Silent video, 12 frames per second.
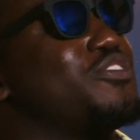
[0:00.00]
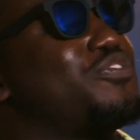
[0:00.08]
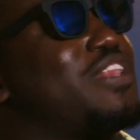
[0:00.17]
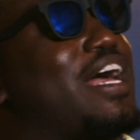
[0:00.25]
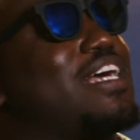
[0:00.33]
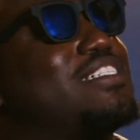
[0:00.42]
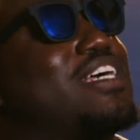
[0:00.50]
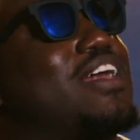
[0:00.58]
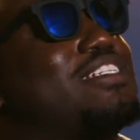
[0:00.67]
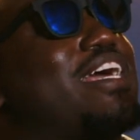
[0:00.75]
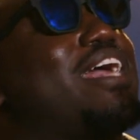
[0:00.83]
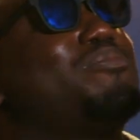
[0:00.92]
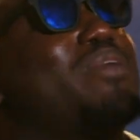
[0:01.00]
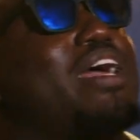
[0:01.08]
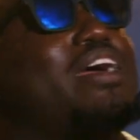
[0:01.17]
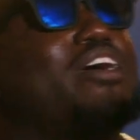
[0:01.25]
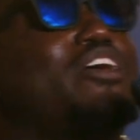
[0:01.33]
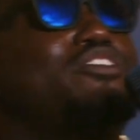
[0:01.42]
your fly is down. I said, Hey,
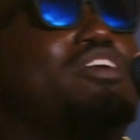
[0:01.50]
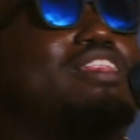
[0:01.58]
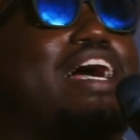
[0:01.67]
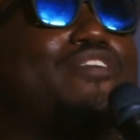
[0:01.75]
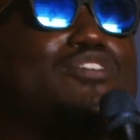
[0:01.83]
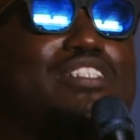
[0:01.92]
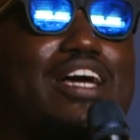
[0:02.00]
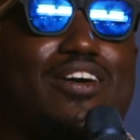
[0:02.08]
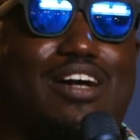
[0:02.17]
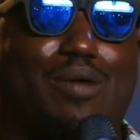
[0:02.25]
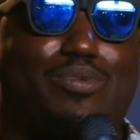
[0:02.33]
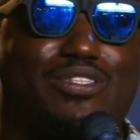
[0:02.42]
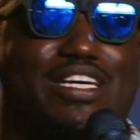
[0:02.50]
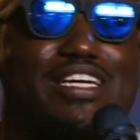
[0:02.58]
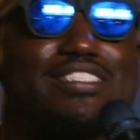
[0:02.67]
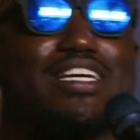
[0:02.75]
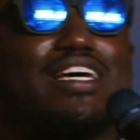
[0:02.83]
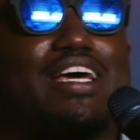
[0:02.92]
man, your life is down. Couple
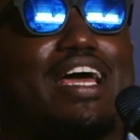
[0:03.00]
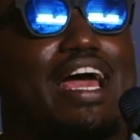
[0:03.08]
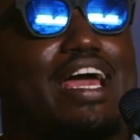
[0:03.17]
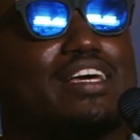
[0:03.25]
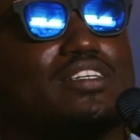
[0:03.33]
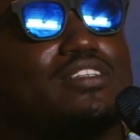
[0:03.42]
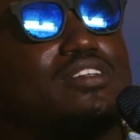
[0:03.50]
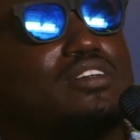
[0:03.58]
things. hey,